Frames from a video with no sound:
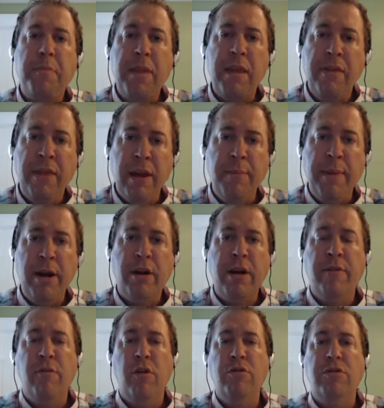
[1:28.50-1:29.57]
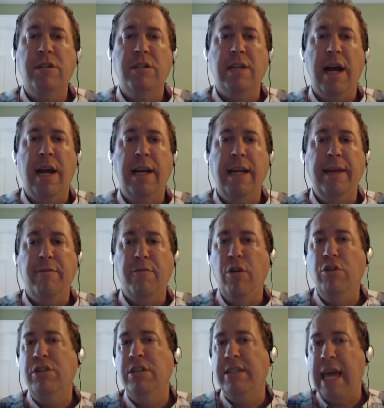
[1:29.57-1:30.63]
the American Rose Society.
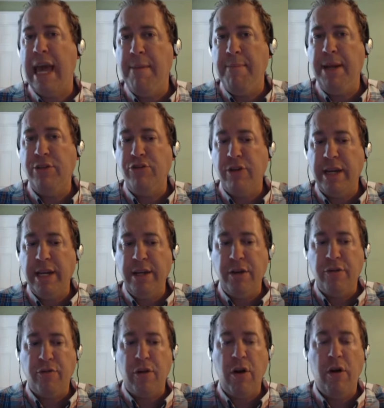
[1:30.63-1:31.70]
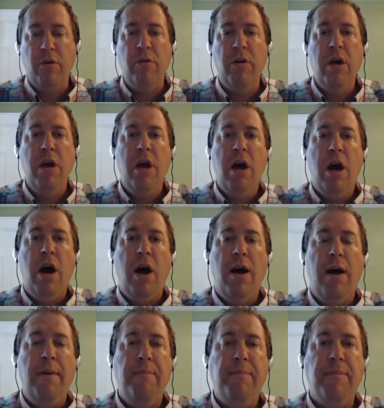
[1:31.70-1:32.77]
Roses can be tricky to grow.
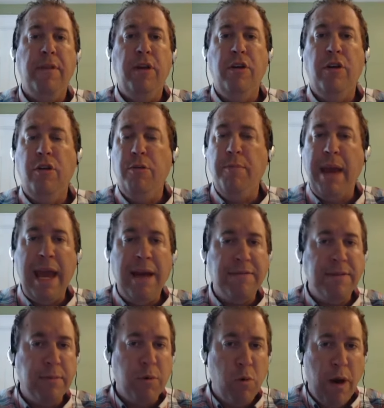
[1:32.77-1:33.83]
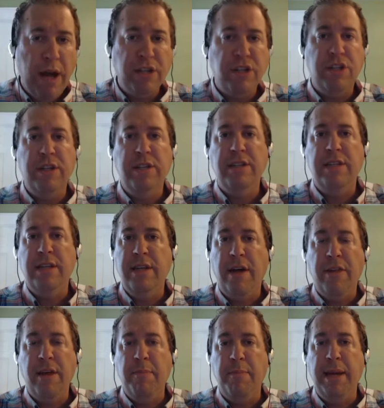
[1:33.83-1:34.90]
You may have some questions, and
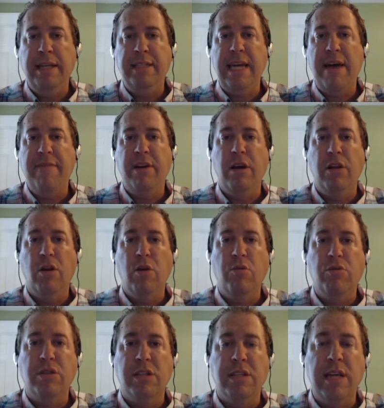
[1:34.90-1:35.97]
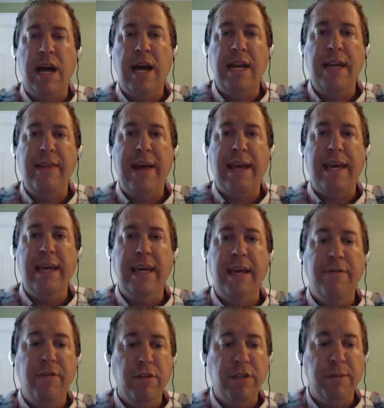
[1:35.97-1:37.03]
nothing beats having a local society that can
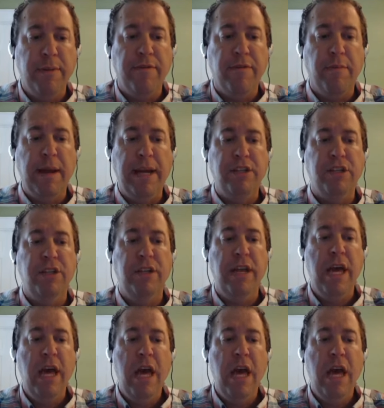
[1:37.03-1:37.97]
give you some information